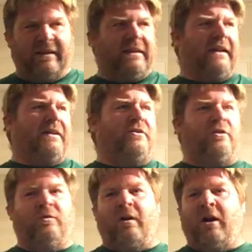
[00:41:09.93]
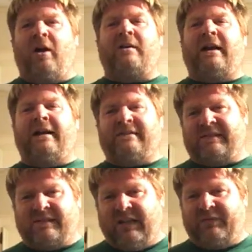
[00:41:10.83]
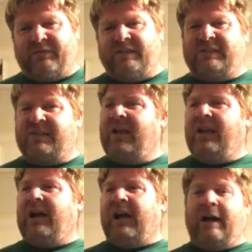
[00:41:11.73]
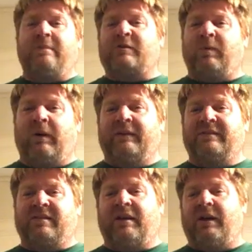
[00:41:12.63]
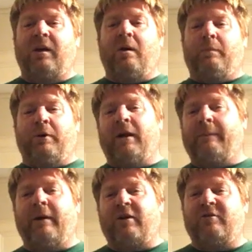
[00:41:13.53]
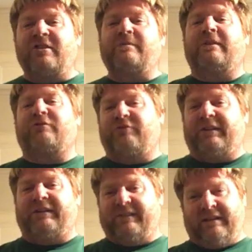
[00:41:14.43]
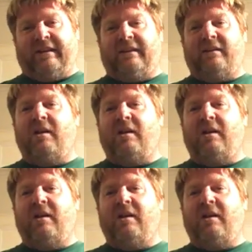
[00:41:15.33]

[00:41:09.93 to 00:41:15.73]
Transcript: Got to do all kinds of stuff because I was wanting to put up our Christmas tree today.